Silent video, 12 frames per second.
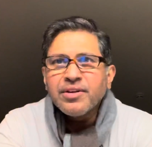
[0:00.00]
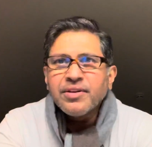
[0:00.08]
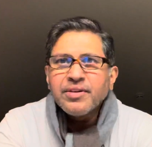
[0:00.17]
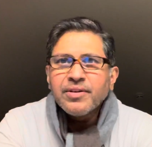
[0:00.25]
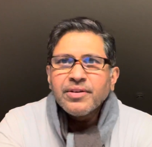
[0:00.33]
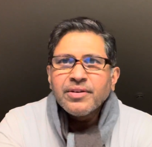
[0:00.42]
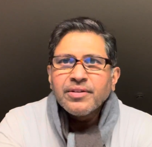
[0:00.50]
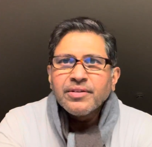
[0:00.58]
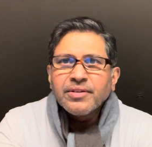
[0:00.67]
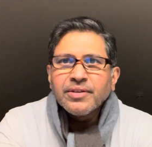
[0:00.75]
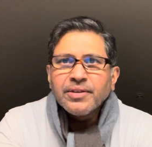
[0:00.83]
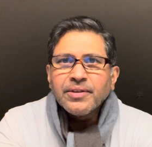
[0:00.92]

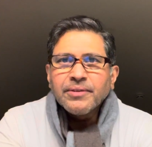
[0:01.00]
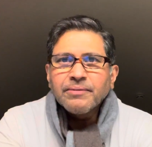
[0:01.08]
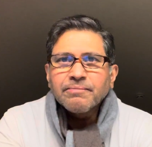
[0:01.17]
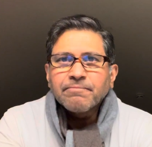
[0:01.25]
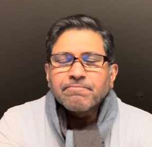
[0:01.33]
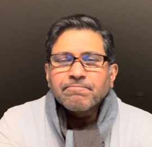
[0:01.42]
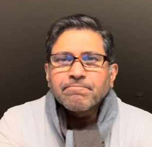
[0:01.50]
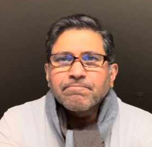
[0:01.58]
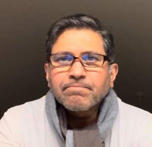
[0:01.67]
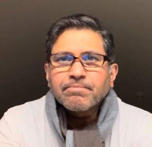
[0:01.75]
No one is speaking in this clip.